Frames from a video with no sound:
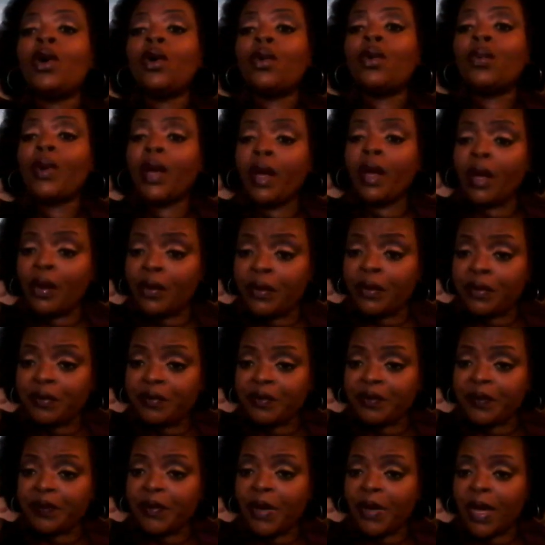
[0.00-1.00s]
Well,
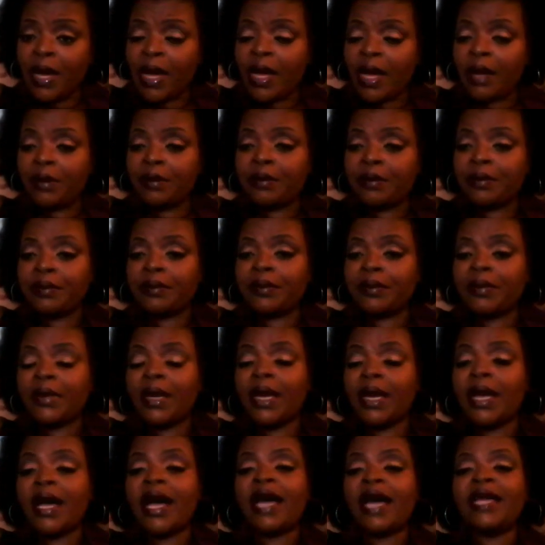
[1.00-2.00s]

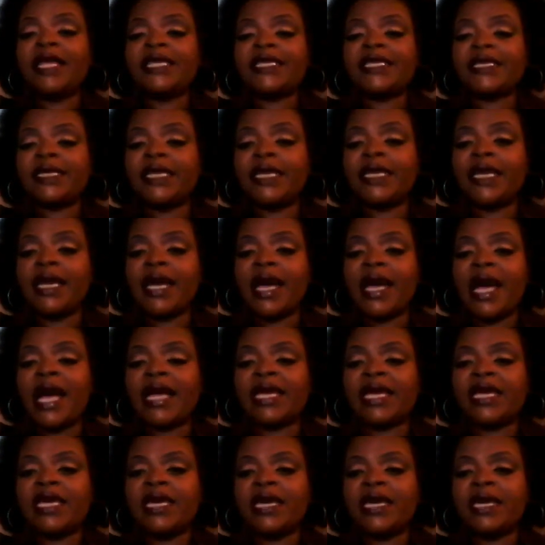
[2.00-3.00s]
honestly,
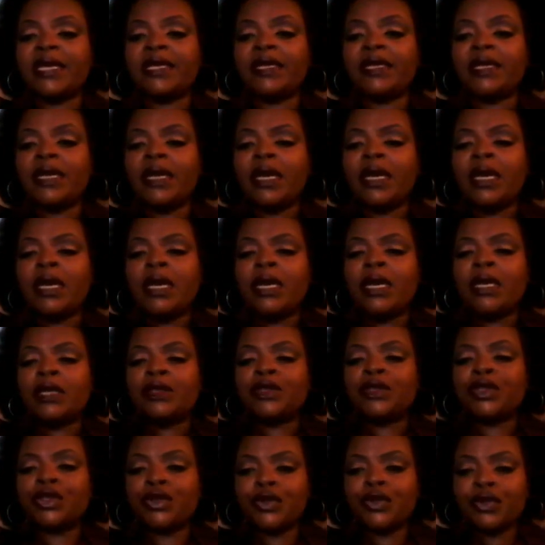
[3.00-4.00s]
I can
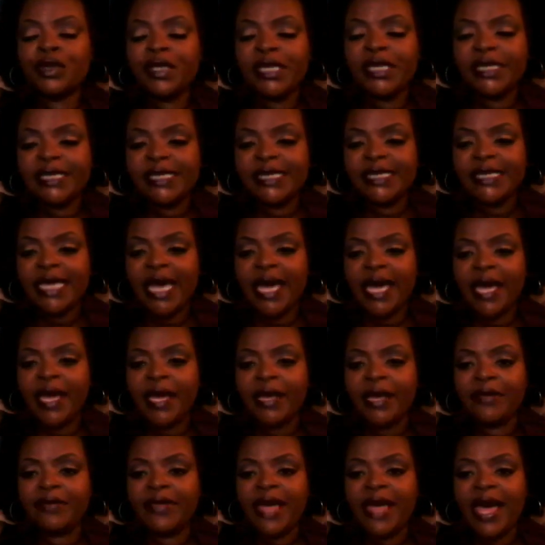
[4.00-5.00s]
truly
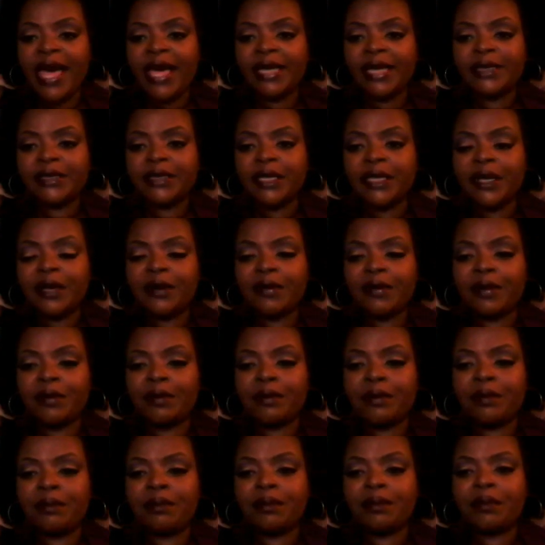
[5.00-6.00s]
say that
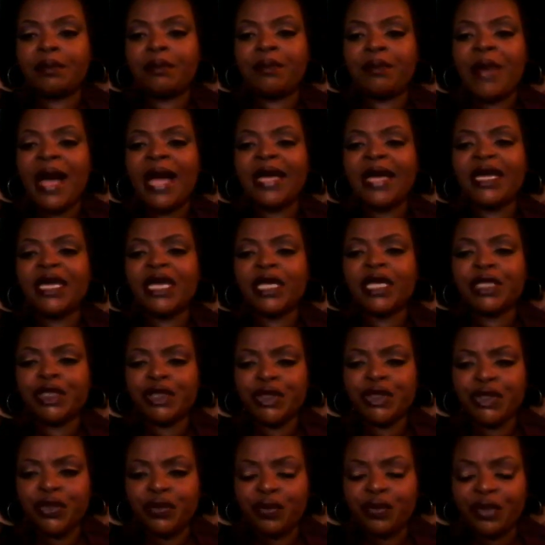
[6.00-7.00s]
my
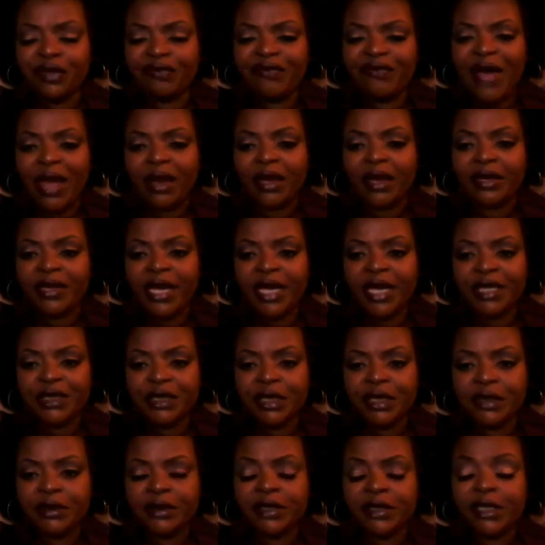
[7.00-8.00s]
issue with
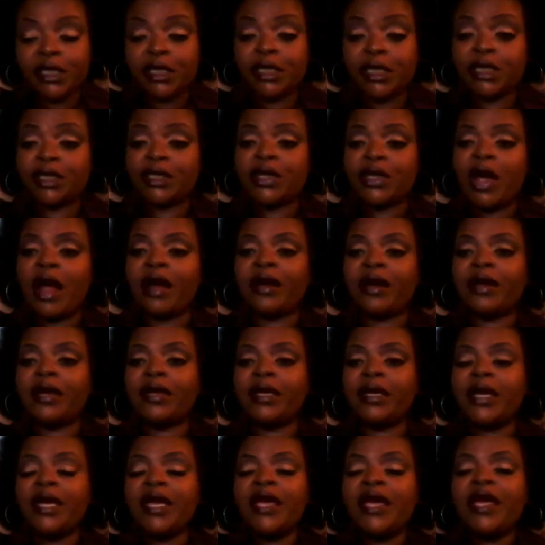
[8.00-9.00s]
validation
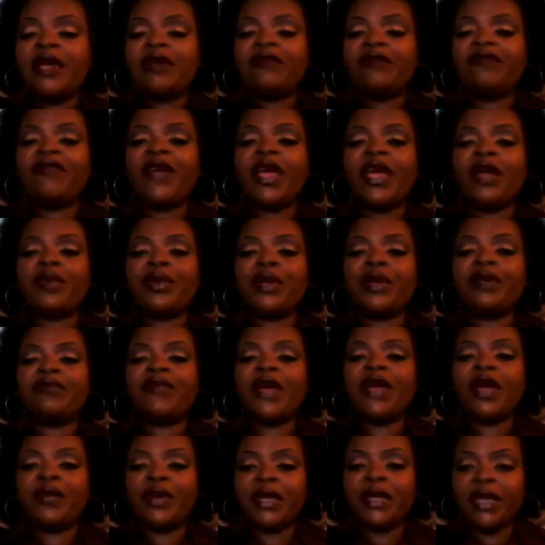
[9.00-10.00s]
started very,
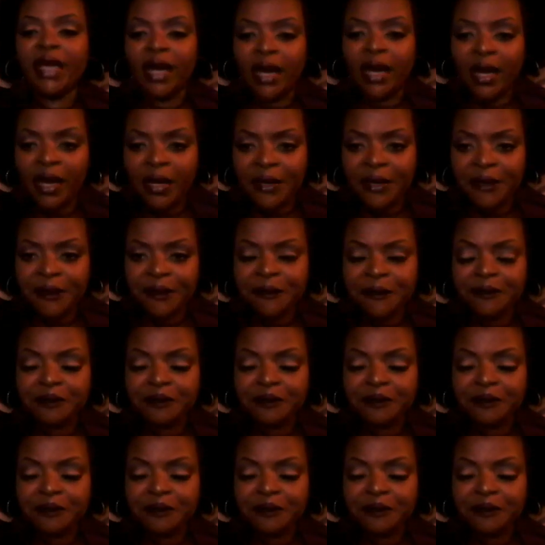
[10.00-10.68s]
very young.